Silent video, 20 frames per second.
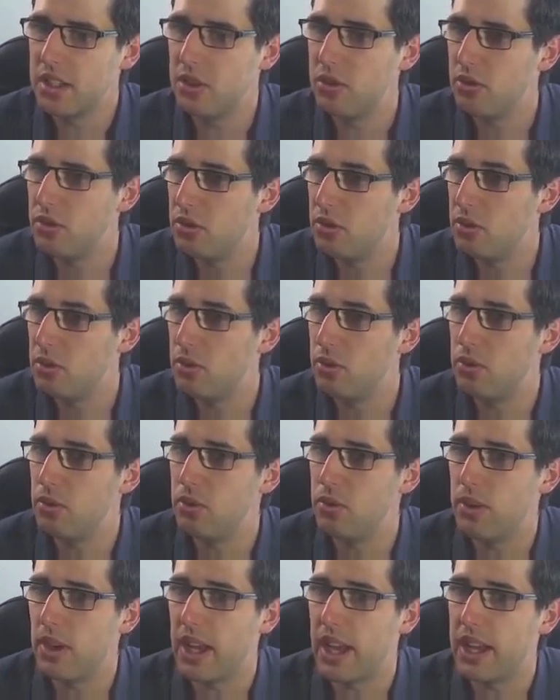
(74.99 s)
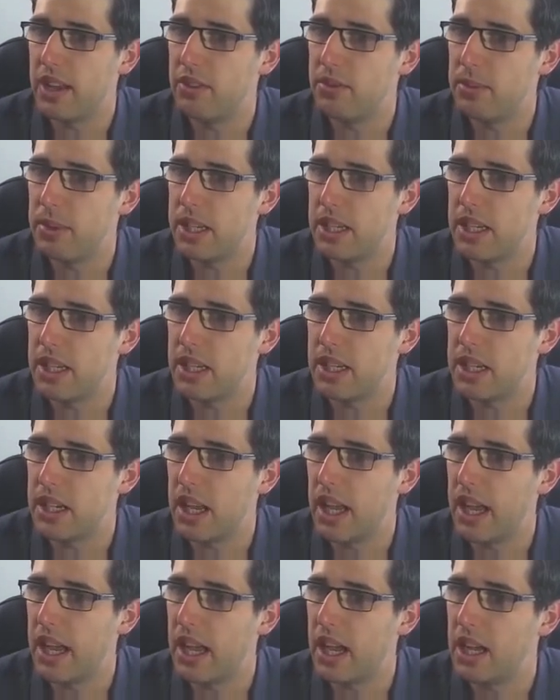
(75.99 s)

you have been